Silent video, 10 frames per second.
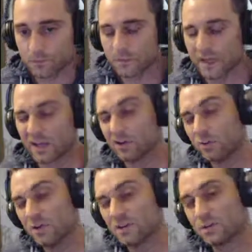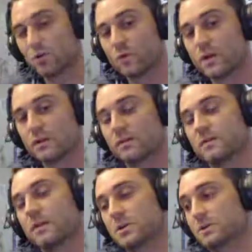It could be so weak that
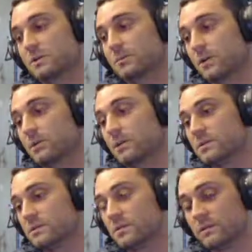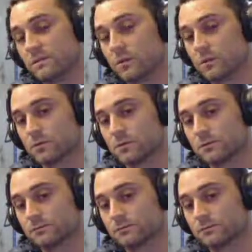he actually min-raises and then folds.